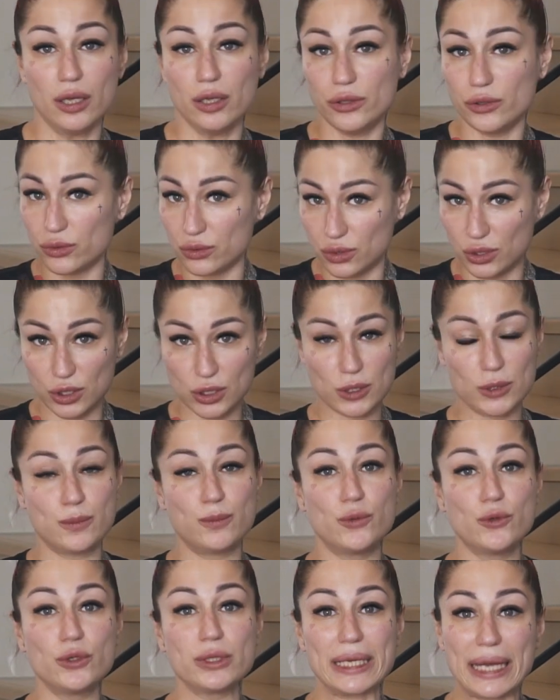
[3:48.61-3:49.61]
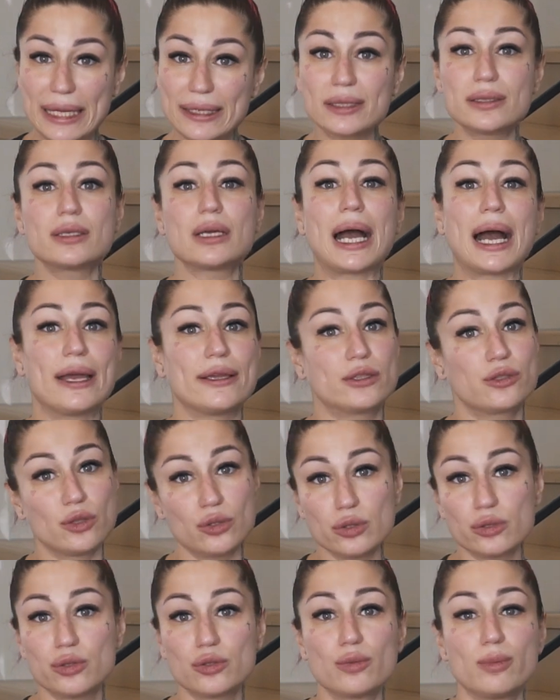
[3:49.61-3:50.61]
You just put, and I
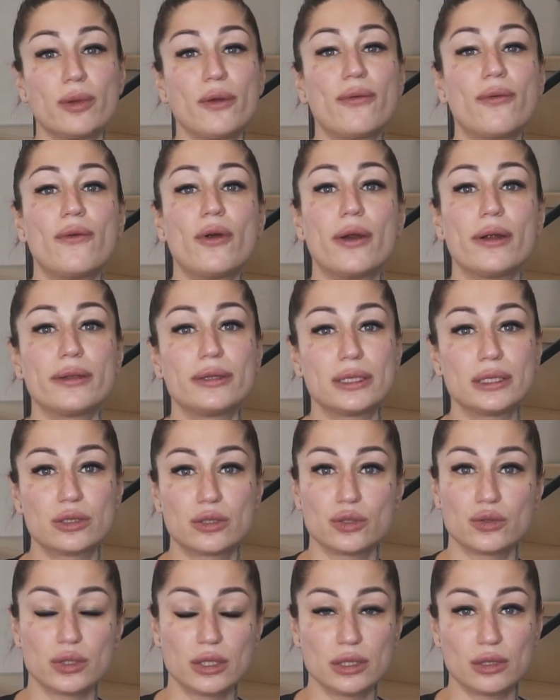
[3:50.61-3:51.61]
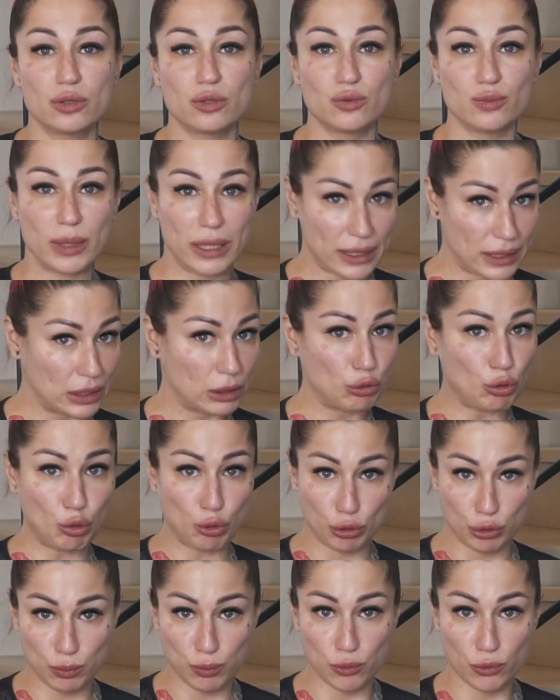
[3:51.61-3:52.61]
told you before that you need to make a
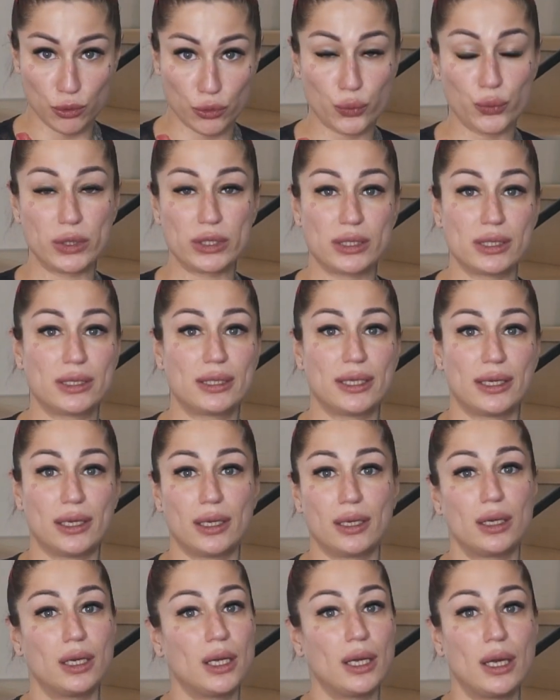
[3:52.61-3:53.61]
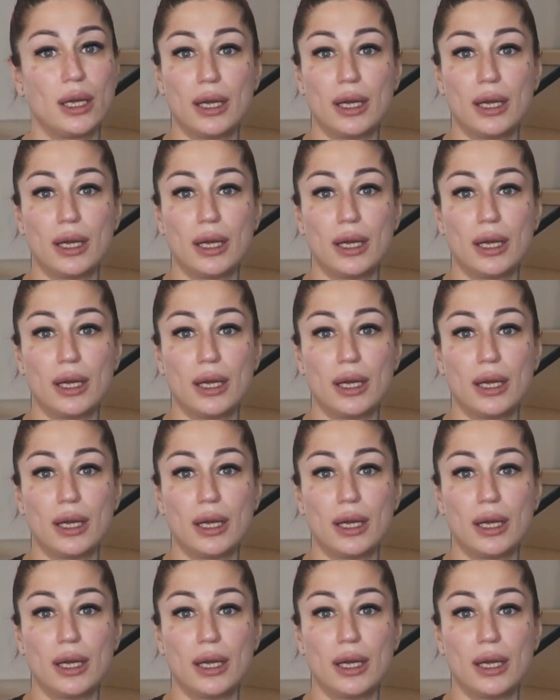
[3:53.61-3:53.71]
notebook with the